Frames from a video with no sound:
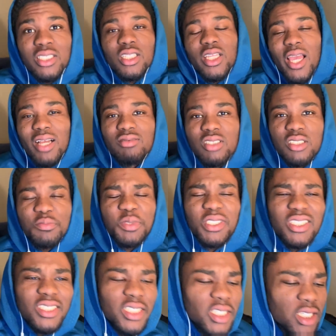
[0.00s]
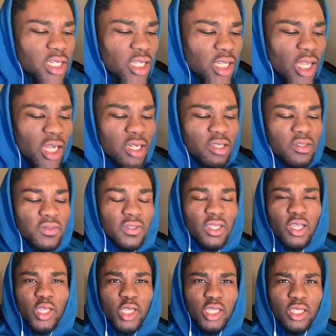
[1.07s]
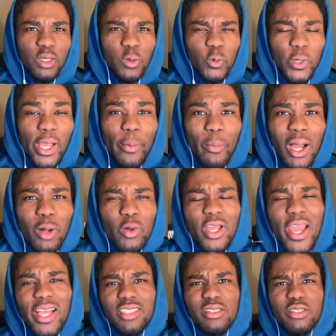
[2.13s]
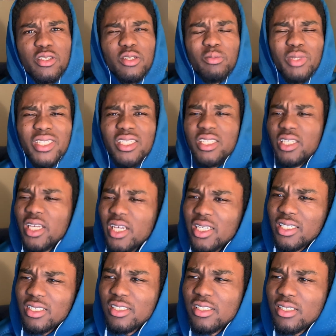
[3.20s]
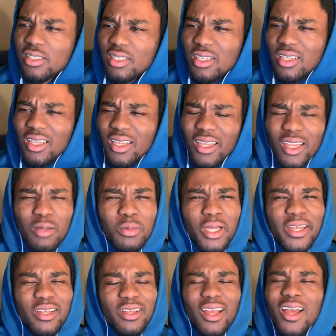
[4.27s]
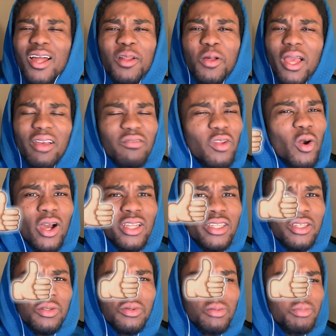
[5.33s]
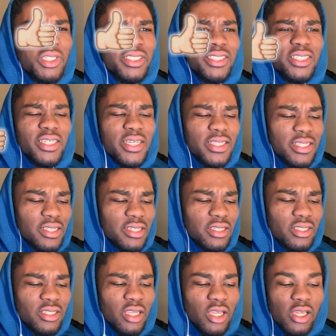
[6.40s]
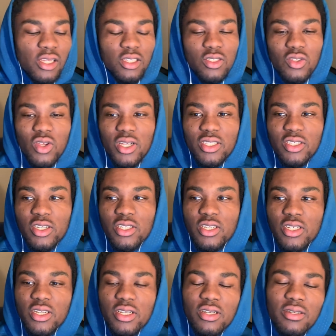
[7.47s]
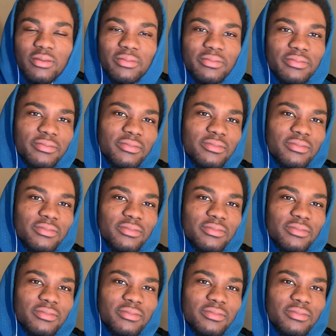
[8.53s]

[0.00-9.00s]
basically, I've just been seeing a lot of my reaction to BTS. I'm like, I have no idea what BTS is. So I searched it up,